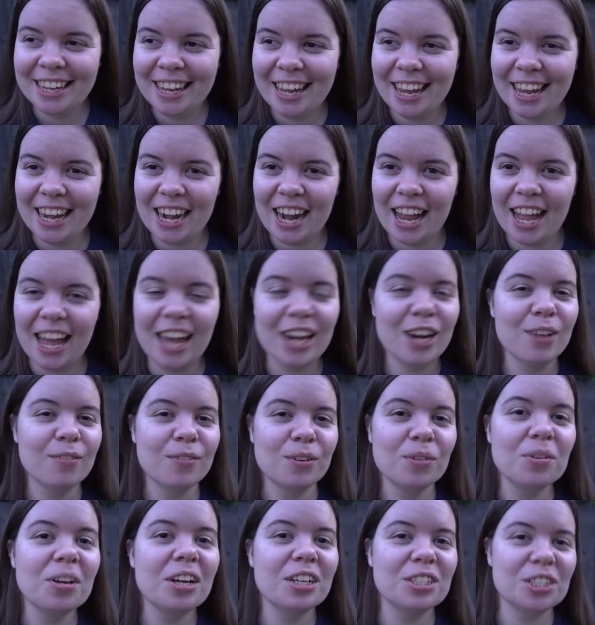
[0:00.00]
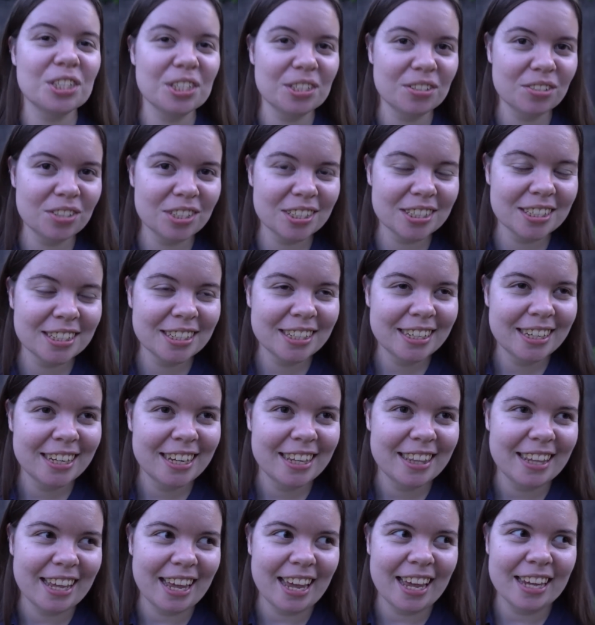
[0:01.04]
And I had a few issues
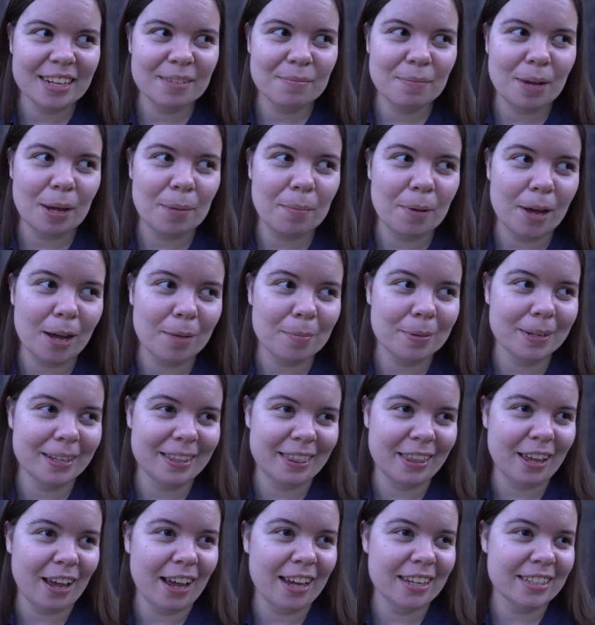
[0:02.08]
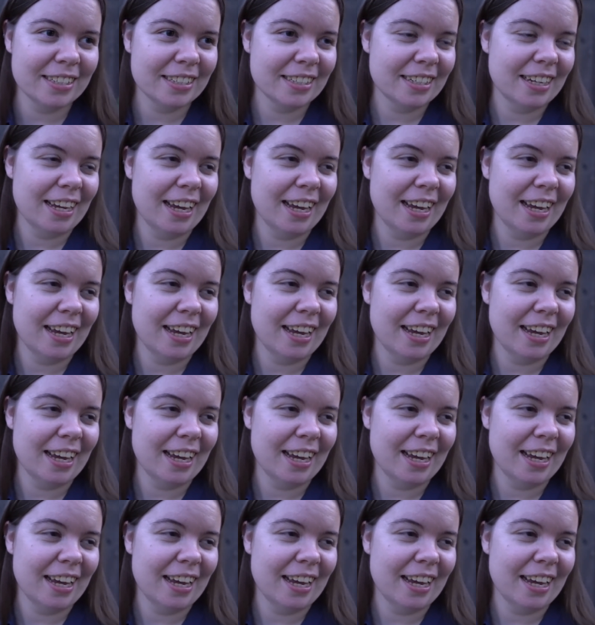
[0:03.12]
that my papa thought